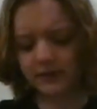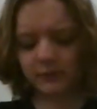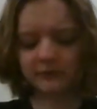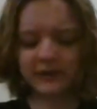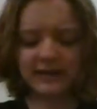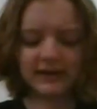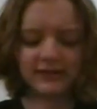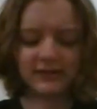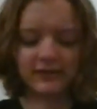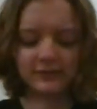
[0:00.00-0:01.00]
One
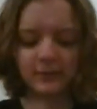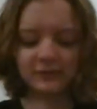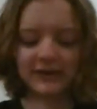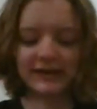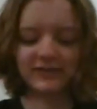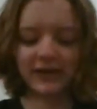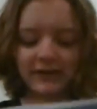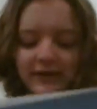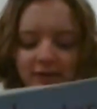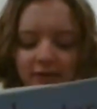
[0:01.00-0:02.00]
rainy
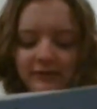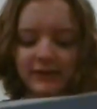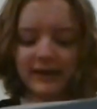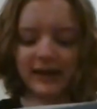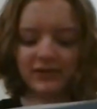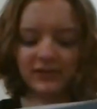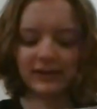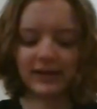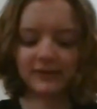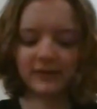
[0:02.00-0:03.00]
Saturday during vacation,
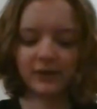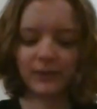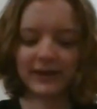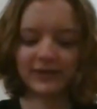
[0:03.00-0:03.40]
he found a quite